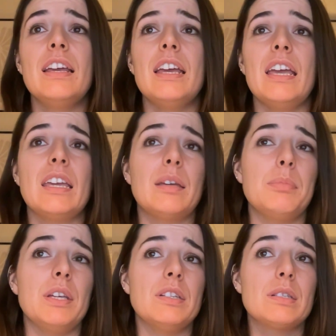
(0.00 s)
It can
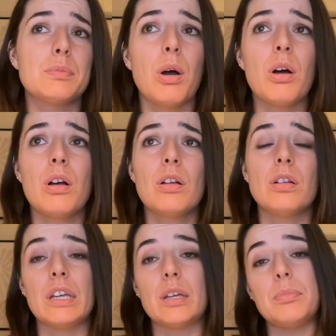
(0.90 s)
be small,
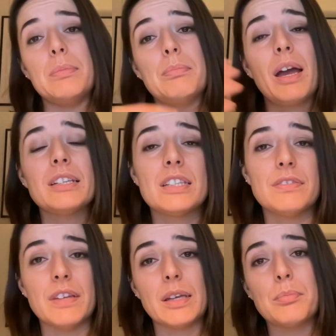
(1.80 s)
it can be massive,
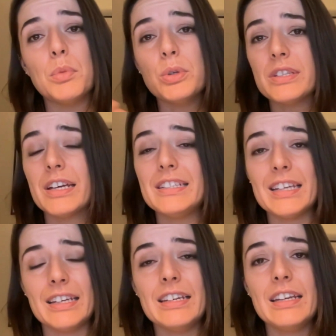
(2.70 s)
like
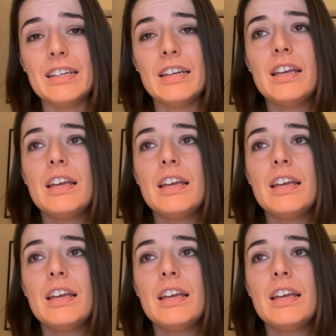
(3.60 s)
multi-tendon.